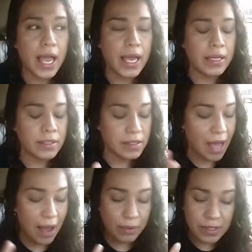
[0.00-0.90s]
And
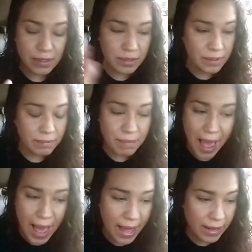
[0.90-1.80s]
I was
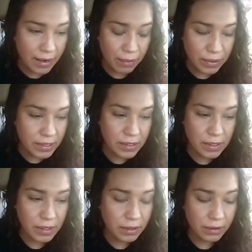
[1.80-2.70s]
mad, I
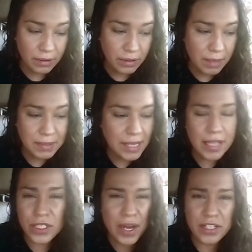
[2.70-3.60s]
was
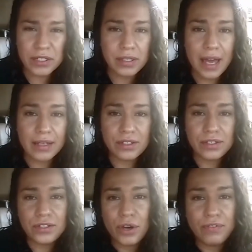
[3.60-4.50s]
upset so I just I
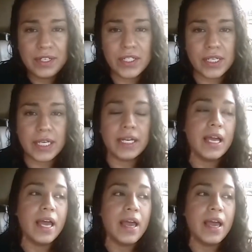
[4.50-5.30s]
just dove into it